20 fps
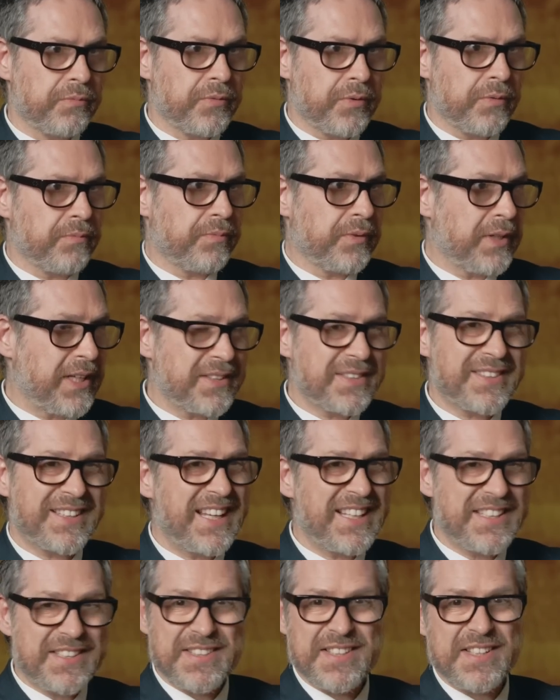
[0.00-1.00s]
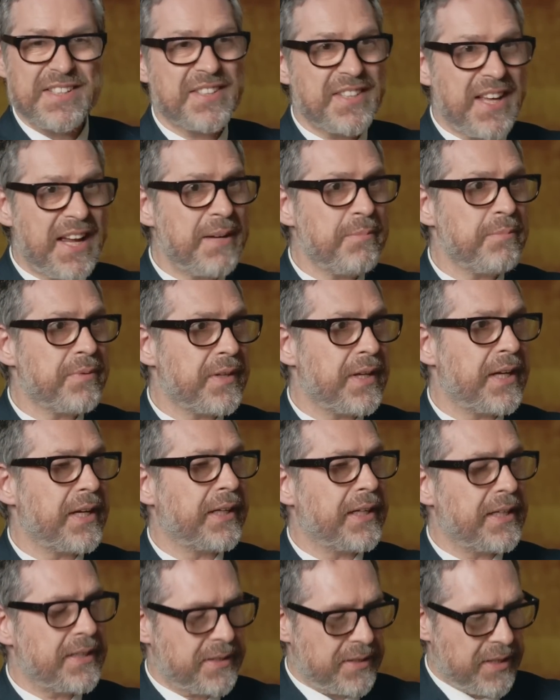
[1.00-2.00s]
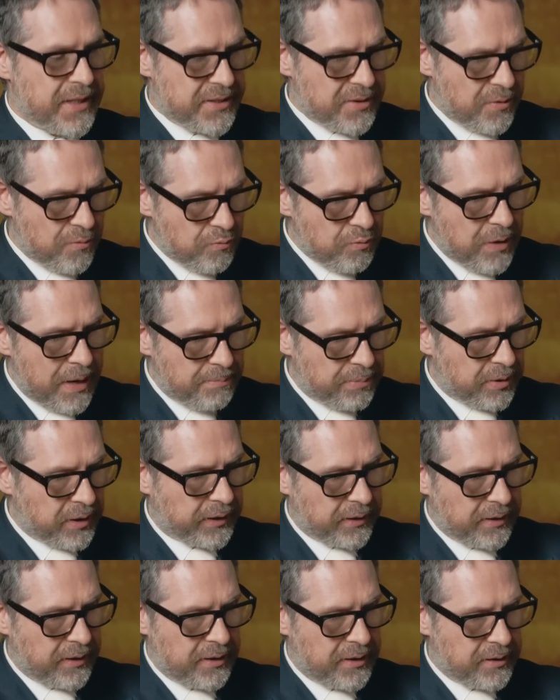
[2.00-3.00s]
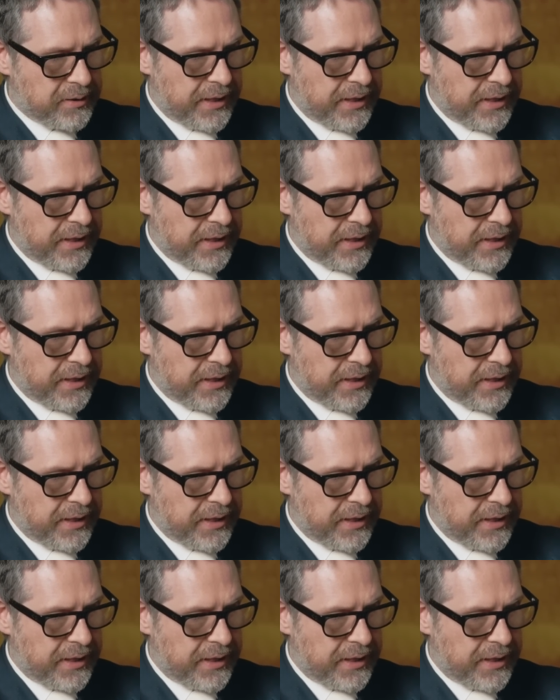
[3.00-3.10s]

the it's it's the same thing. It's it's a replic it,